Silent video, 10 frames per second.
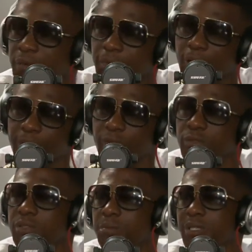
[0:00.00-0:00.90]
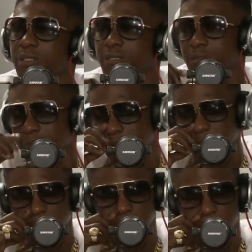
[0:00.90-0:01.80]
him about music business,
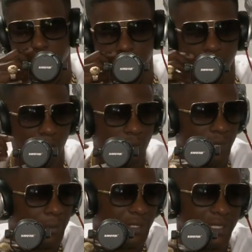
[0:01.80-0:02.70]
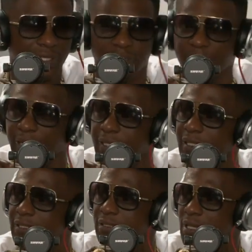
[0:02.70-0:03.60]
about women, anything I
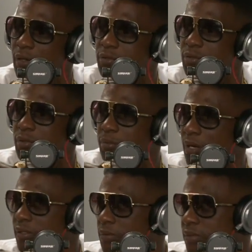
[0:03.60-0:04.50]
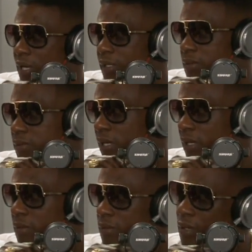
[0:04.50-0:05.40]
need to talk to him about. He was
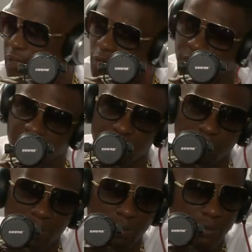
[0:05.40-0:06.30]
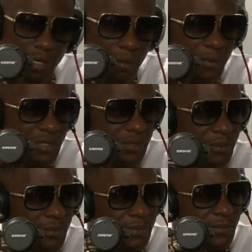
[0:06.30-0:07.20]
like a coach to me. I miss
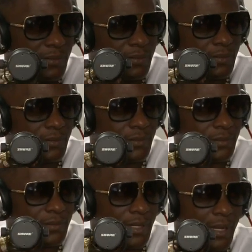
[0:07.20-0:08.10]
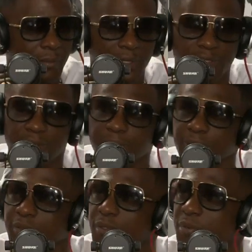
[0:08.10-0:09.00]
him, but
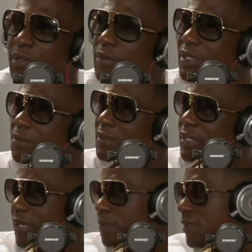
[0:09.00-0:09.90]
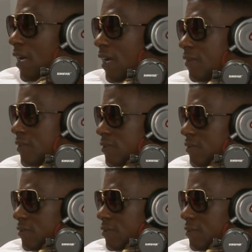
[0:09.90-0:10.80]
we're gonna keep his name alive and
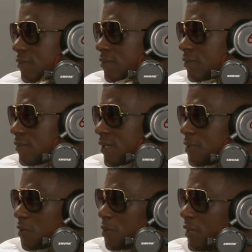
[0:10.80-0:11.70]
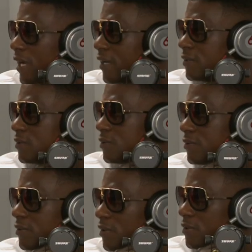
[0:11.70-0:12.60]
do what we gotta do,
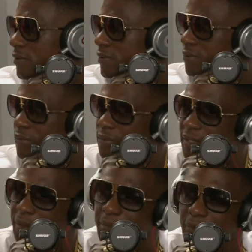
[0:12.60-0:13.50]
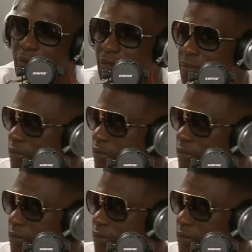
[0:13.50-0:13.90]
to keep him going.